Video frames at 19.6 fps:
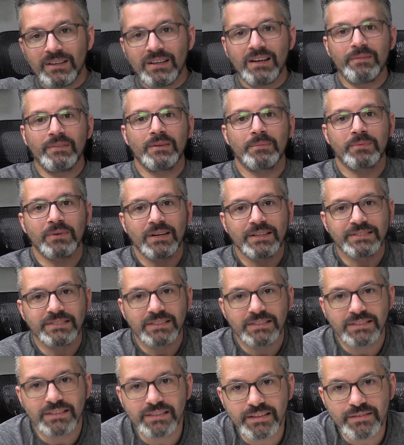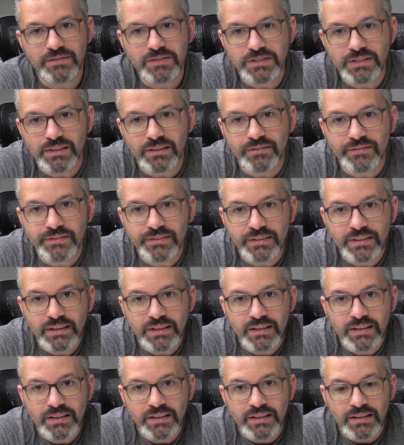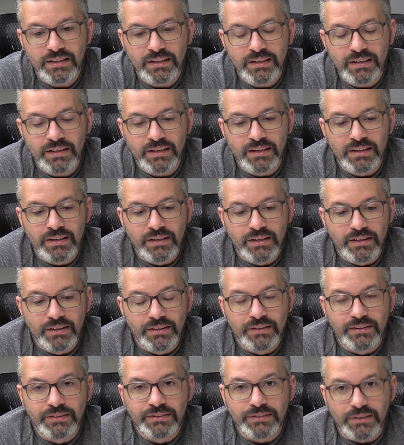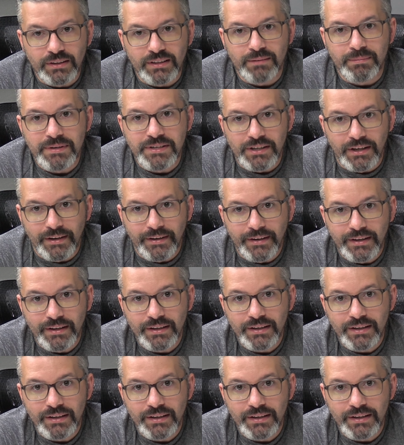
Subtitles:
I'm in the process of getting shelves so it can be done.